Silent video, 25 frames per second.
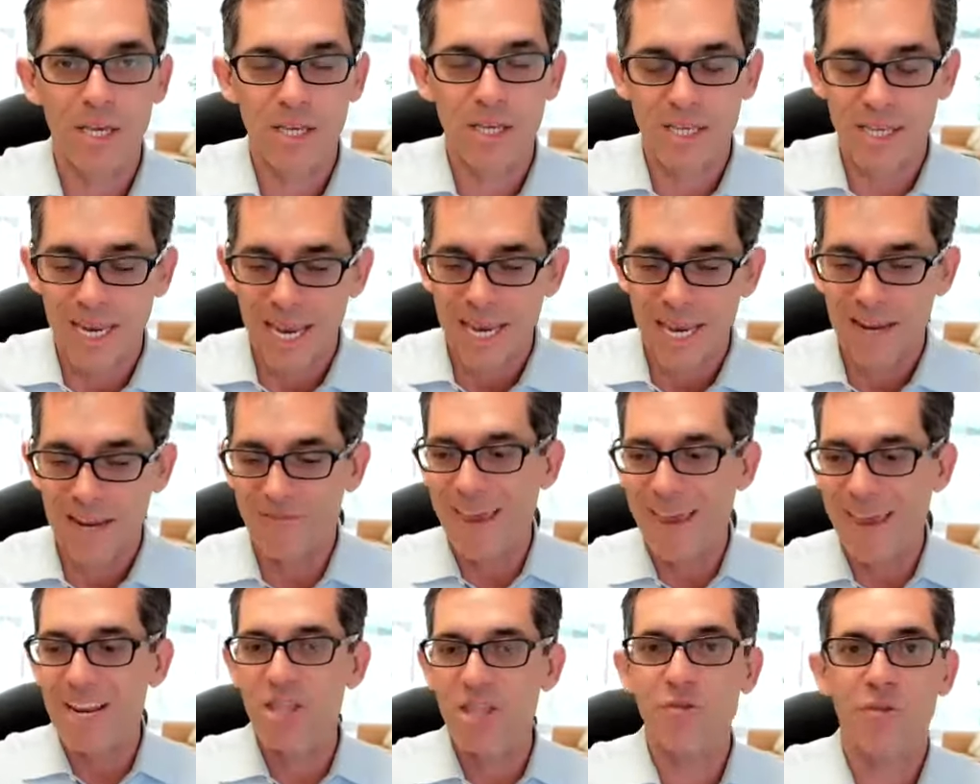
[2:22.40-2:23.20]
take
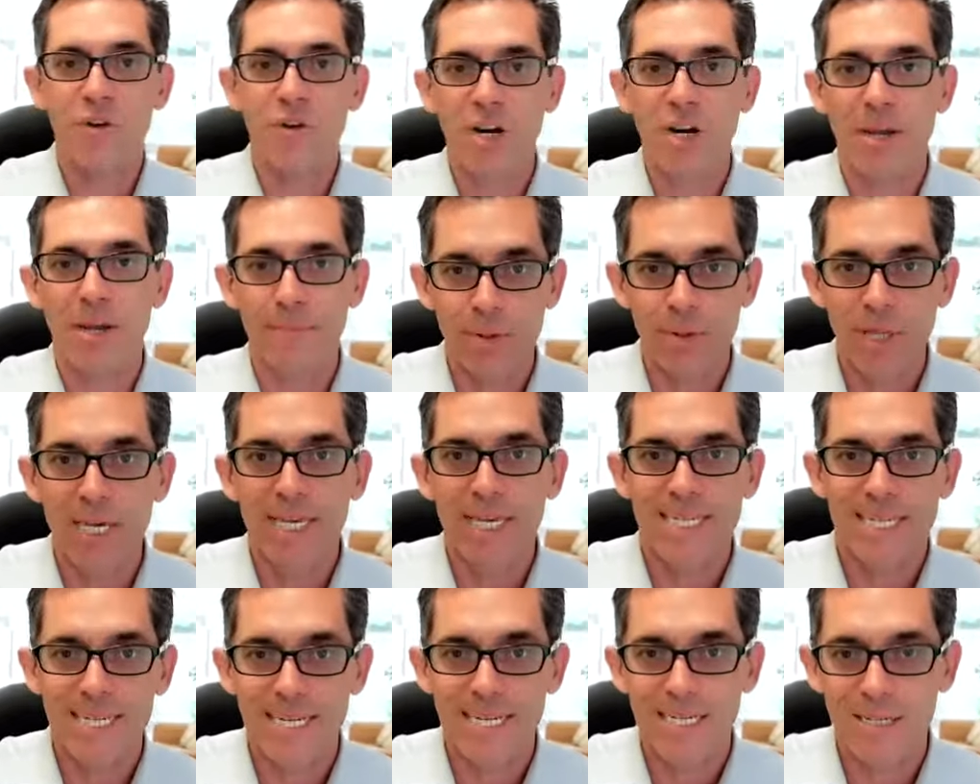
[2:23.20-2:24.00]
advantage of our
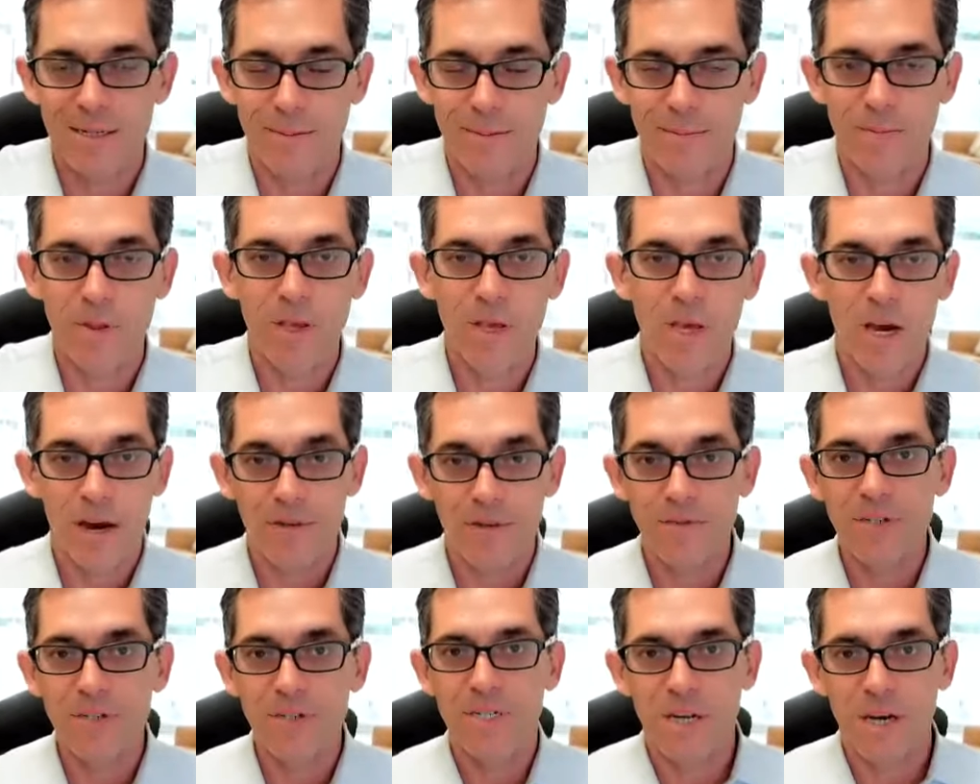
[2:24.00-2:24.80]
complete system
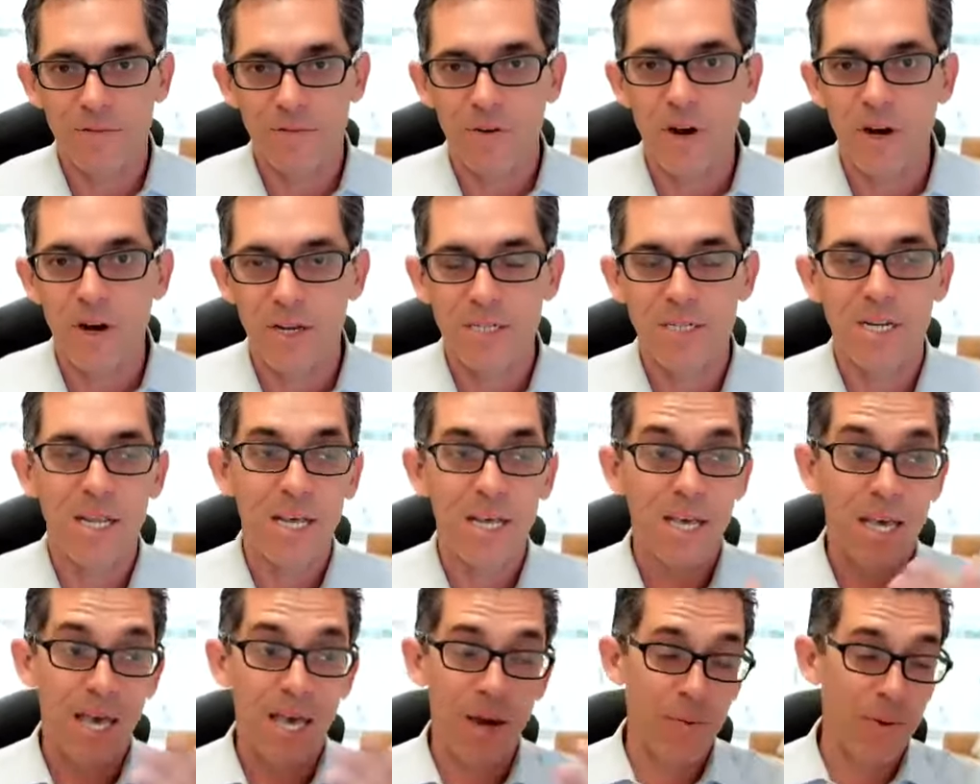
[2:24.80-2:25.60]
of us,
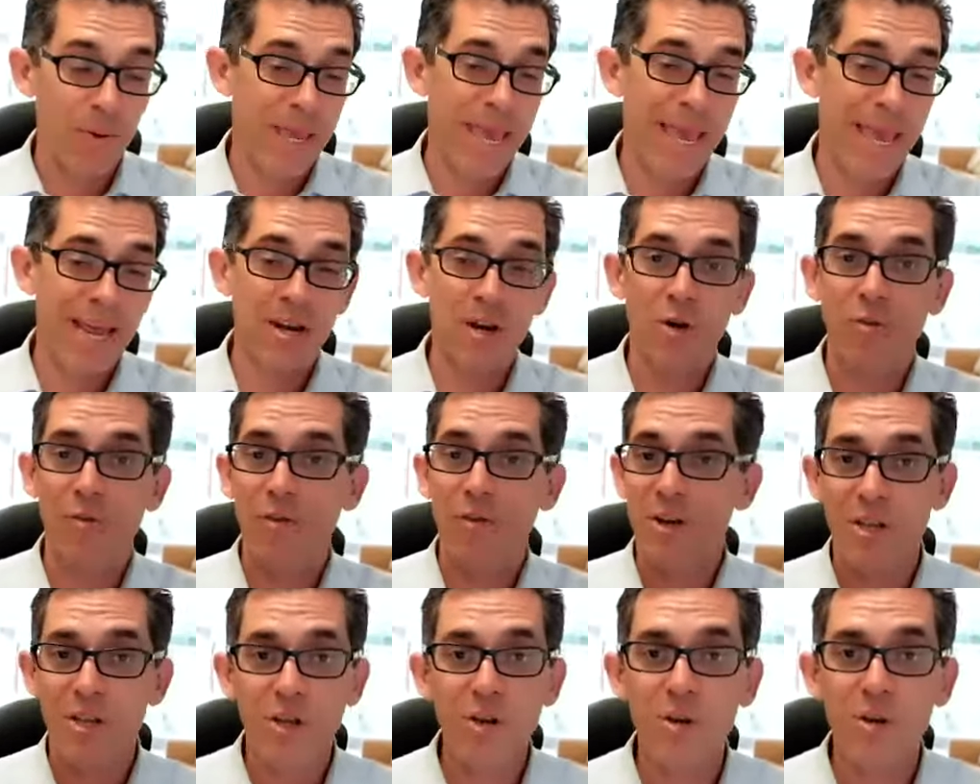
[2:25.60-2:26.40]
and we hand it over
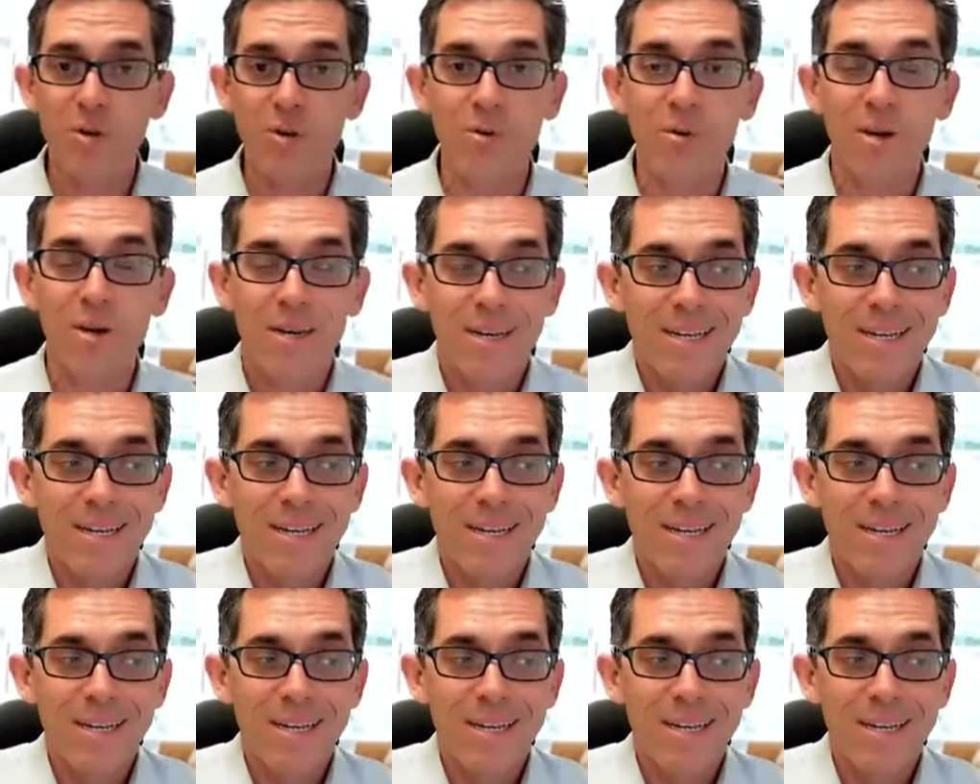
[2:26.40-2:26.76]
to you